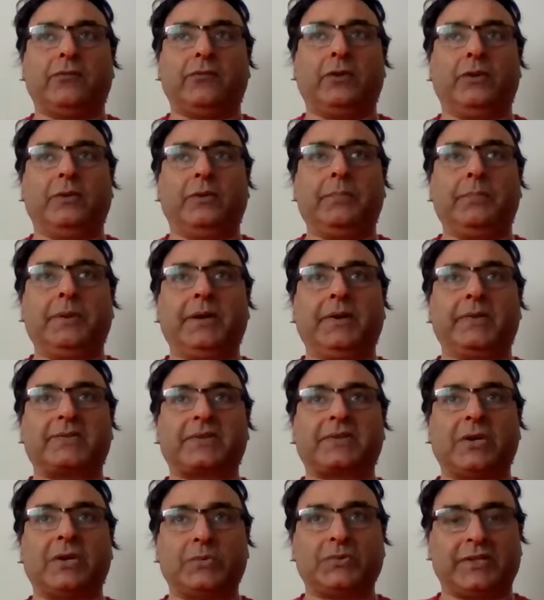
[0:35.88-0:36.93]
would be
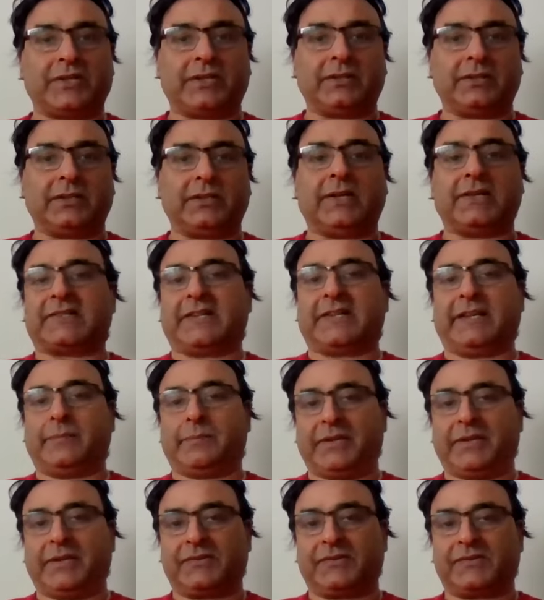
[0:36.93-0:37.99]
disclosing the
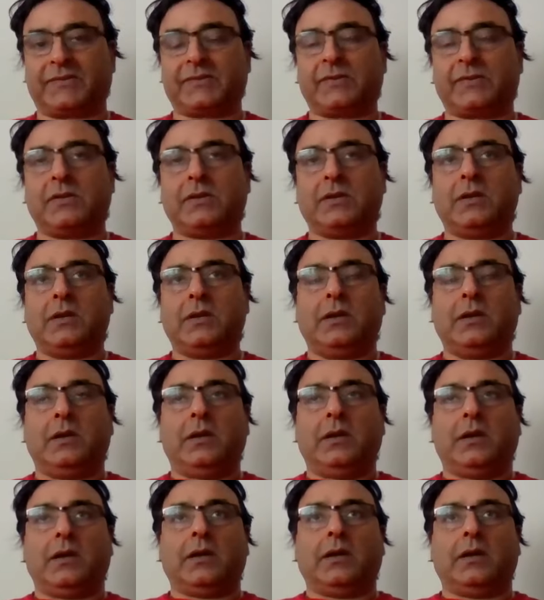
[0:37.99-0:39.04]
assignments
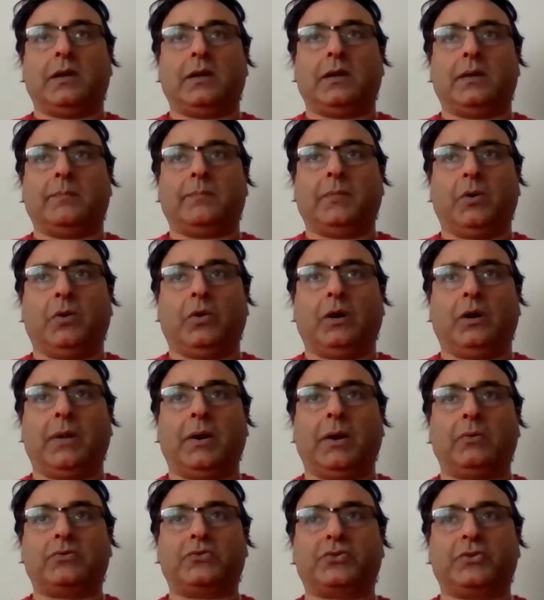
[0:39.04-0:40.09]

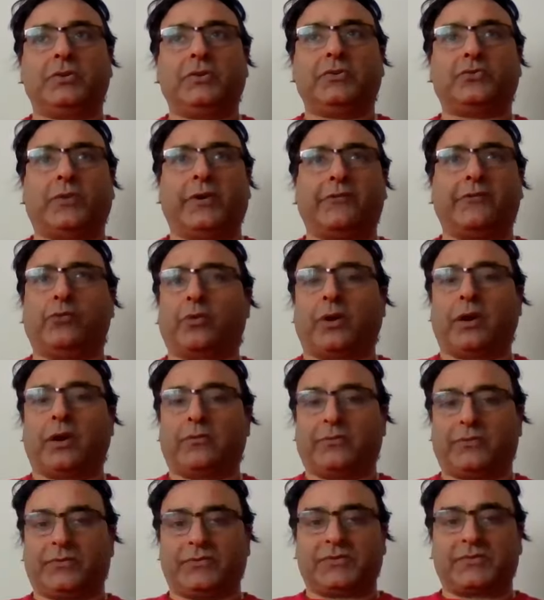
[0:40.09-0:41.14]
about 24
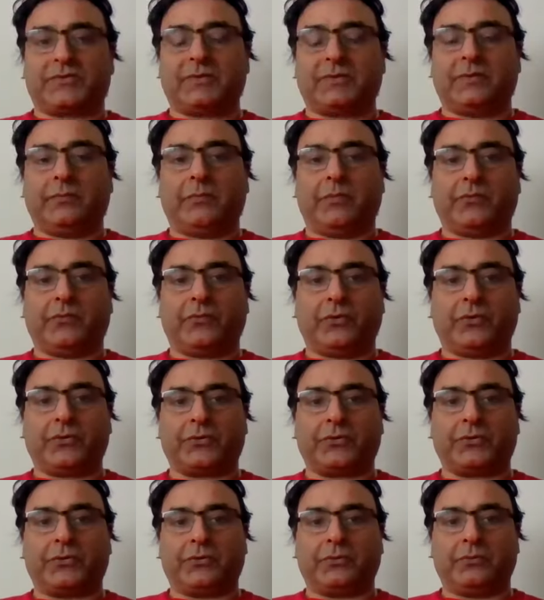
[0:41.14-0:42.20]
hours before
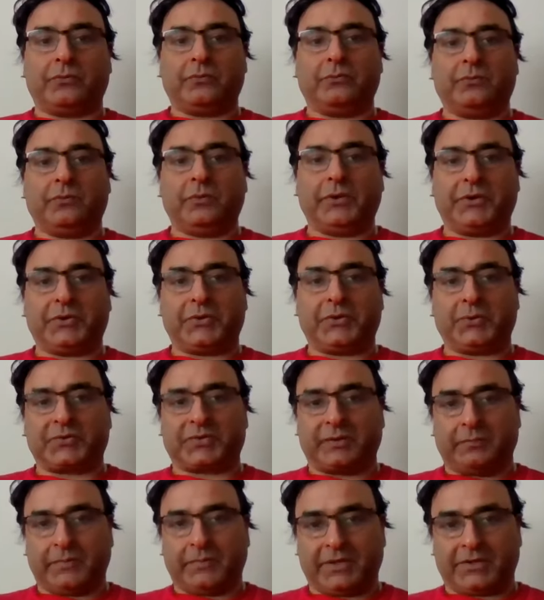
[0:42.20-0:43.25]
you need to
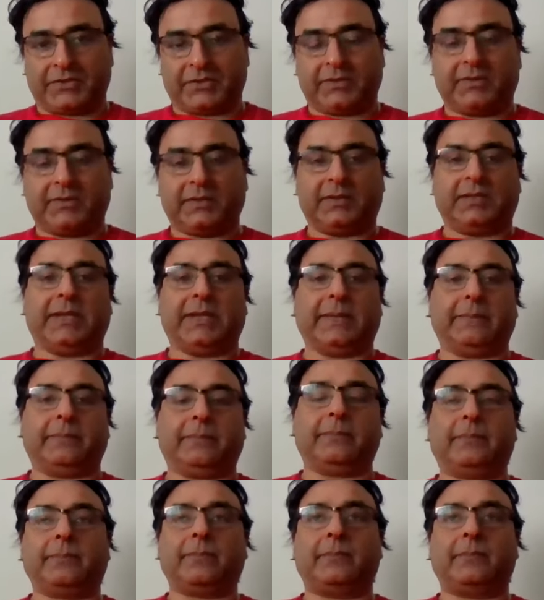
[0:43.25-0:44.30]
submit them